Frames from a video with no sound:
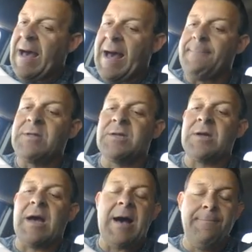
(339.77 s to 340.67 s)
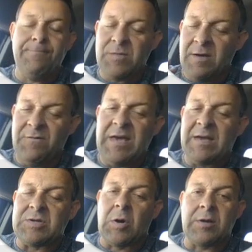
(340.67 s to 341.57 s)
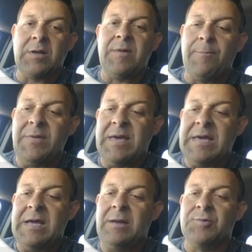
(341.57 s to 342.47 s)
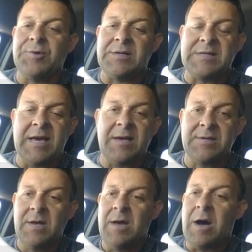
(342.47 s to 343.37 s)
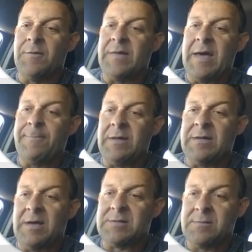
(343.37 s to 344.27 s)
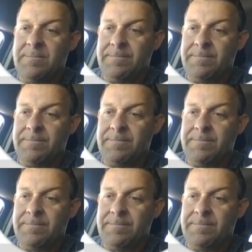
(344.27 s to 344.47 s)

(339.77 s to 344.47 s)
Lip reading: I'm convinced are going to be a big key to your success on the AP test.